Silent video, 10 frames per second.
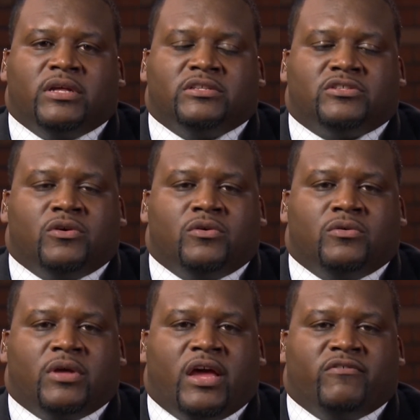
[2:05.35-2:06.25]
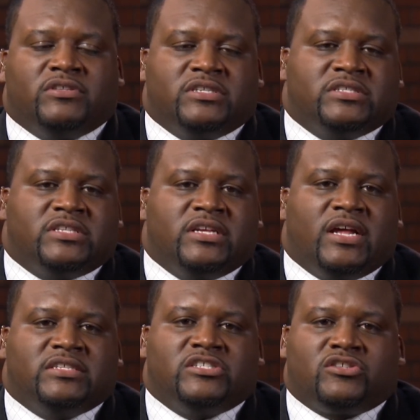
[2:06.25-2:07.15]
And so ever since then,
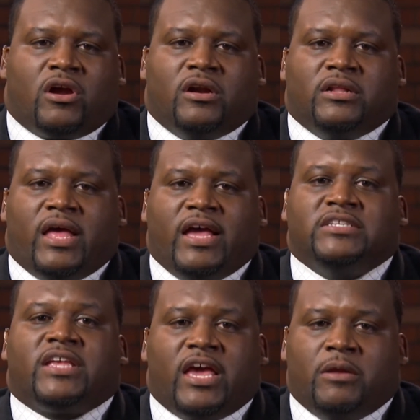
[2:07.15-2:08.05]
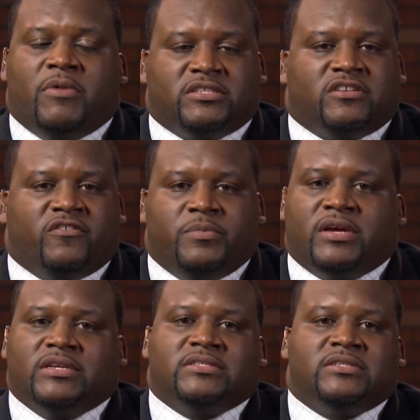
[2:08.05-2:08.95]
I just started educating myself
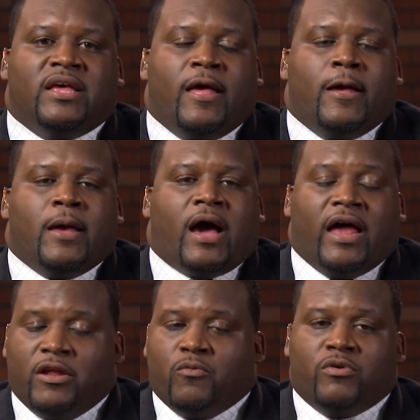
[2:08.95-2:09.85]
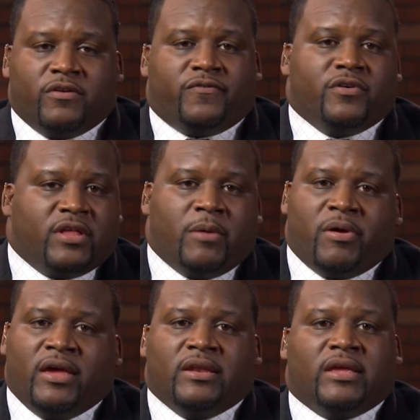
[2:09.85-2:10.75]
because I didn't want to feel that
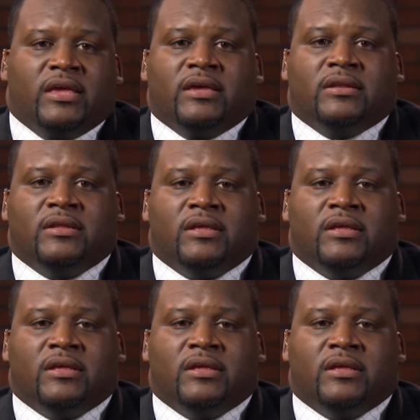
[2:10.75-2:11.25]
pain again.